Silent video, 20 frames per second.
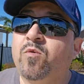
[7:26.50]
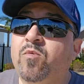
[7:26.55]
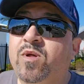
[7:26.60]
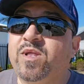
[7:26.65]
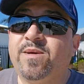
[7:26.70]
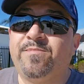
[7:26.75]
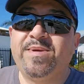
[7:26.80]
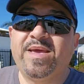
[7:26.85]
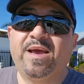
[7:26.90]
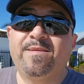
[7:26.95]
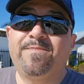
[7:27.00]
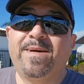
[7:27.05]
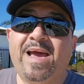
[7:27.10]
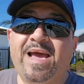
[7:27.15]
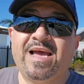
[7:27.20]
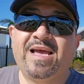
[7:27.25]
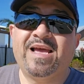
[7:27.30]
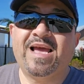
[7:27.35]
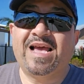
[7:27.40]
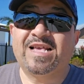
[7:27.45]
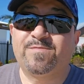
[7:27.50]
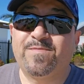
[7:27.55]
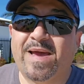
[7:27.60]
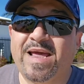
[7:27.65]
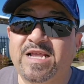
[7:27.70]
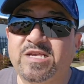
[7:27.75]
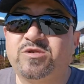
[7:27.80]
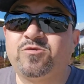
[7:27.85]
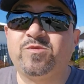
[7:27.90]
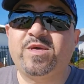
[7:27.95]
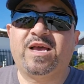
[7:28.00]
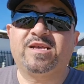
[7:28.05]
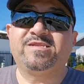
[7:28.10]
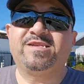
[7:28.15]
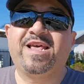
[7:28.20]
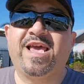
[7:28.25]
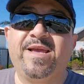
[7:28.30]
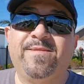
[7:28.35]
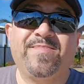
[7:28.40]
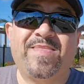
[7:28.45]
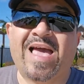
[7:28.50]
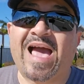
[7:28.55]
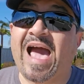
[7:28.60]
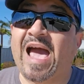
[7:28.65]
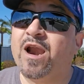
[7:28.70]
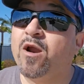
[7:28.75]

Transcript: Will it be as bad as 2008?